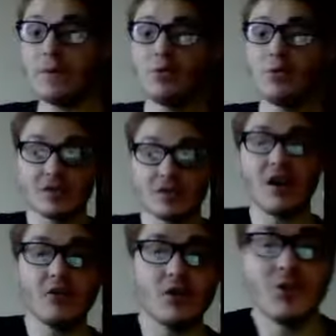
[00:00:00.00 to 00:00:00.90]
people will
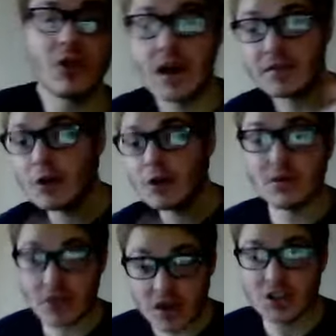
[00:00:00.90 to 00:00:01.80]
tell you their
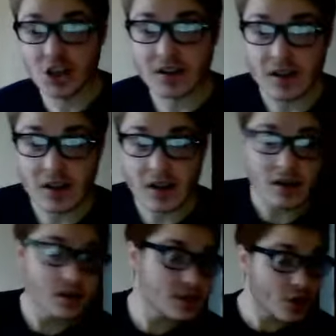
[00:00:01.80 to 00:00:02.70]
religion,
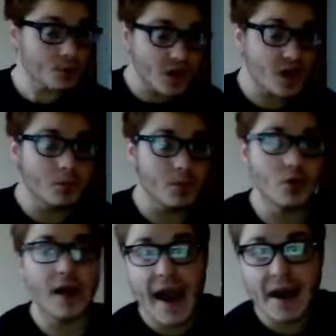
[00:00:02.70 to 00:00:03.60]
their
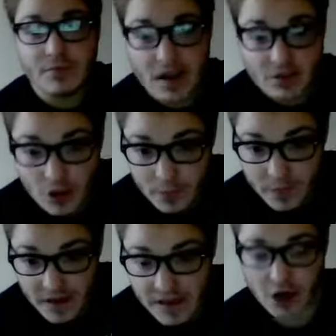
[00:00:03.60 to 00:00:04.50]
people have not only
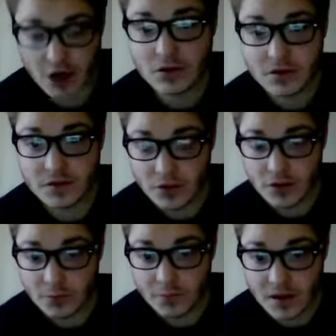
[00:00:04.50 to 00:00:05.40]
been killed for
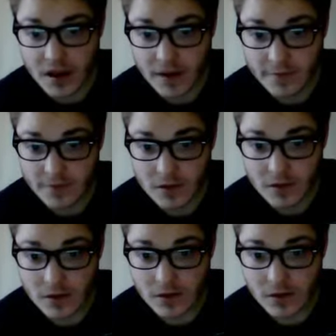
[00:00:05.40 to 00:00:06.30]
their belief
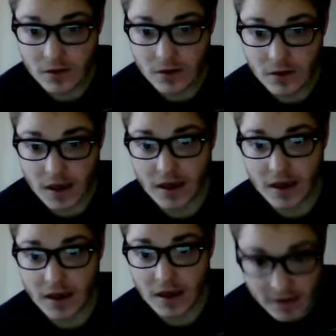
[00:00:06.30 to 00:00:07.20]

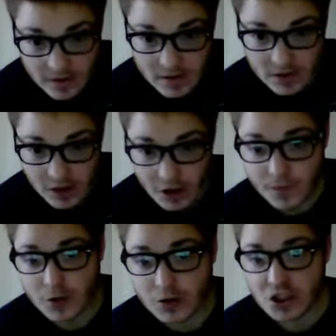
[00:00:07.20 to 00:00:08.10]
in their
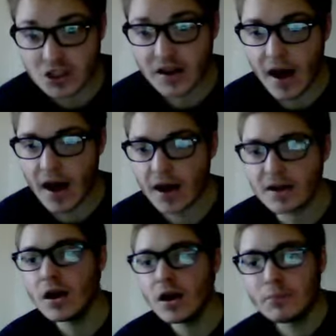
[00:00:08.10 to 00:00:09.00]
version of God,
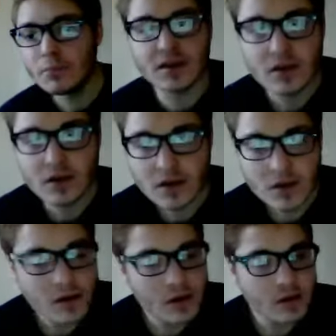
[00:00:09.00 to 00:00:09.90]
but
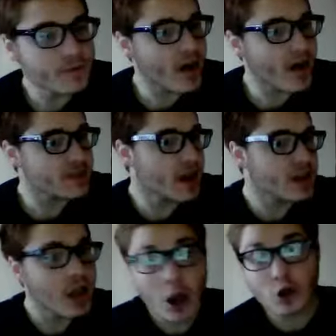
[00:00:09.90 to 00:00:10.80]
the fact that
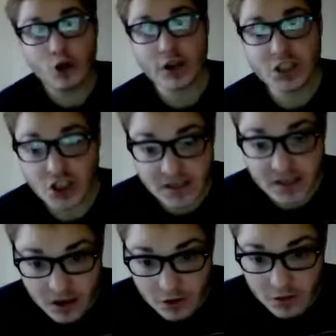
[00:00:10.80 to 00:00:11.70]

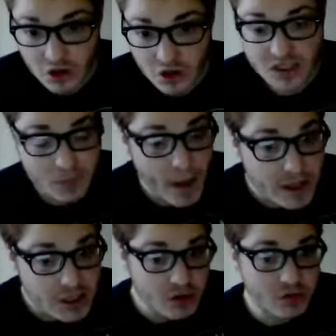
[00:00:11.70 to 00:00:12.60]
Christians killed them during the
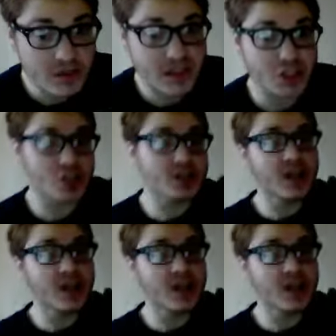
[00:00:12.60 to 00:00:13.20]
Spanish Inquisition